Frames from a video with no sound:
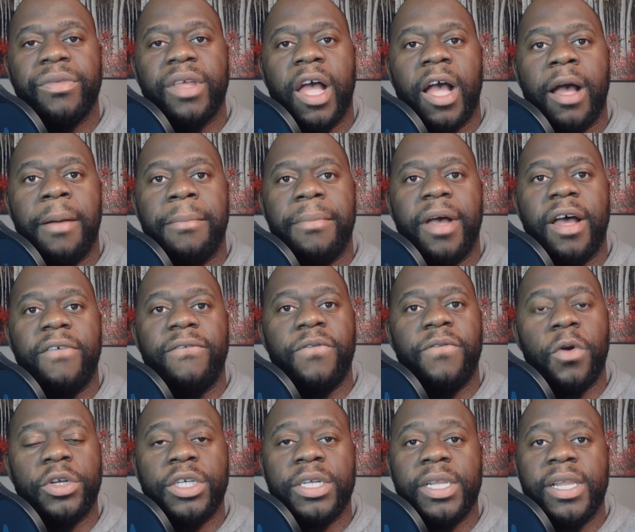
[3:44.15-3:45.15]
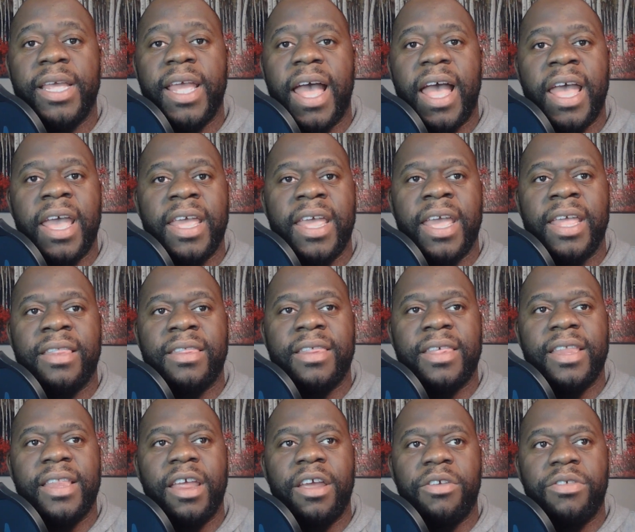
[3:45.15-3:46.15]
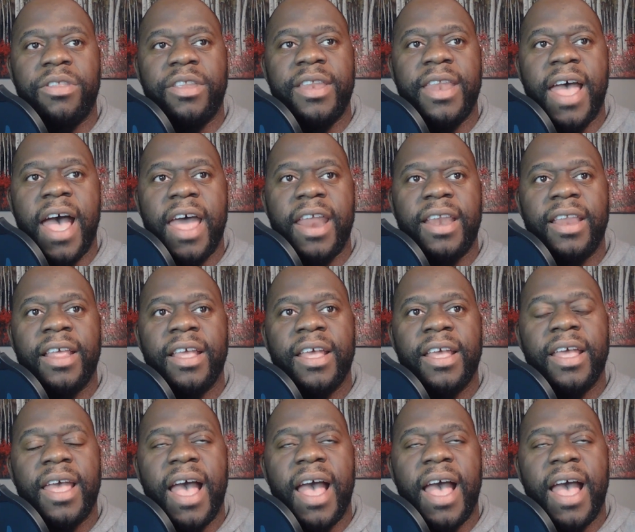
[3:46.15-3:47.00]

Um, unfortunately, I, it's there's not.